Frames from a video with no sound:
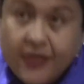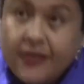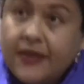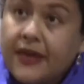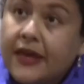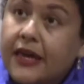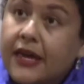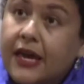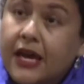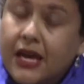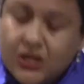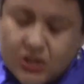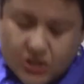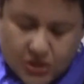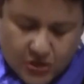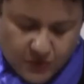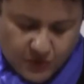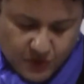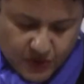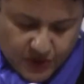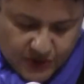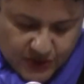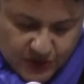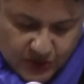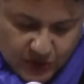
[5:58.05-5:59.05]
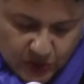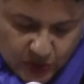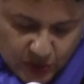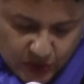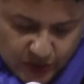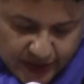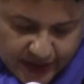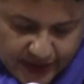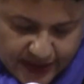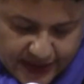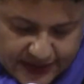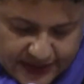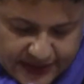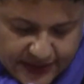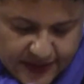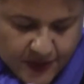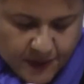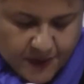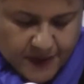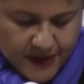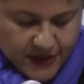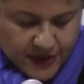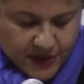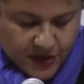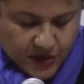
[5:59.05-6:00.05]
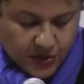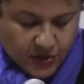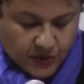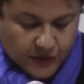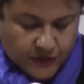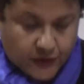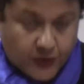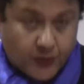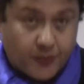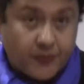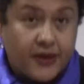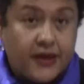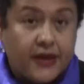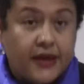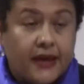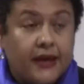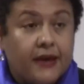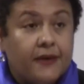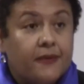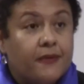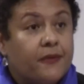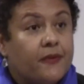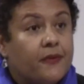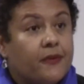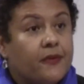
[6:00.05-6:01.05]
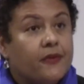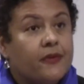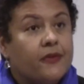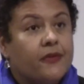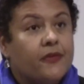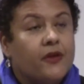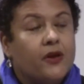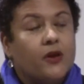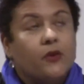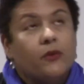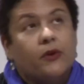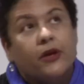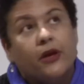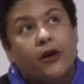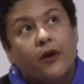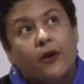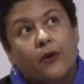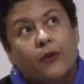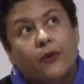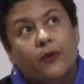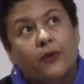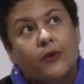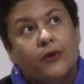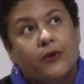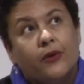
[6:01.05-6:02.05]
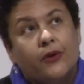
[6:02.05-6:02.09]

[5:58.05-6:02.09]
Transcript: The occasion was glorious, and the pinnacle for me, there we go.